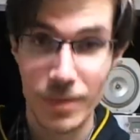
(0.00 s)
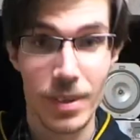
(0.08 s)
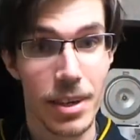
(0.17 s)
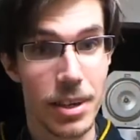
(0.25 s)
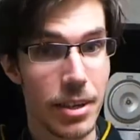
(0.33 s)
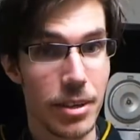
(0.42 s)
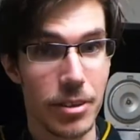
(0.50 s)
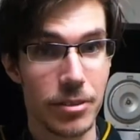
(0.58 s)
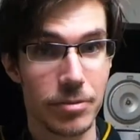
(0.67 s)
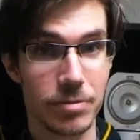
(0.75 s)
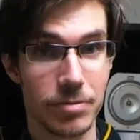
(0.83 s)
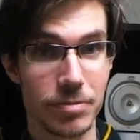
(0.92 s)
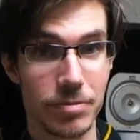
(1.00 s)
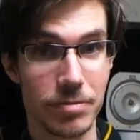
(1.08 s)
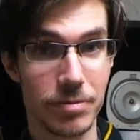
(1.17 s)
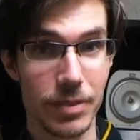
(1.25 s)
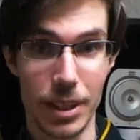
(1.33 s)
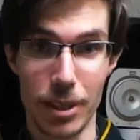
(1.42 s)
Pictures included.
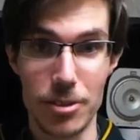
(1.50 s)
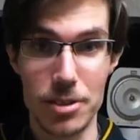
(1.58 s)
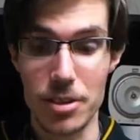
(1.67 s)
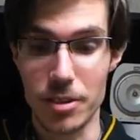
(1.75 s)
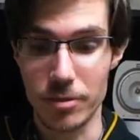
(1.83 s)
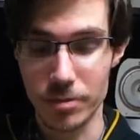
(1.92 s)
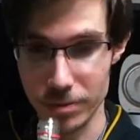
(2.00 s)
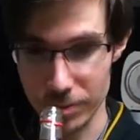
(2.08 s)
Here goes nothing.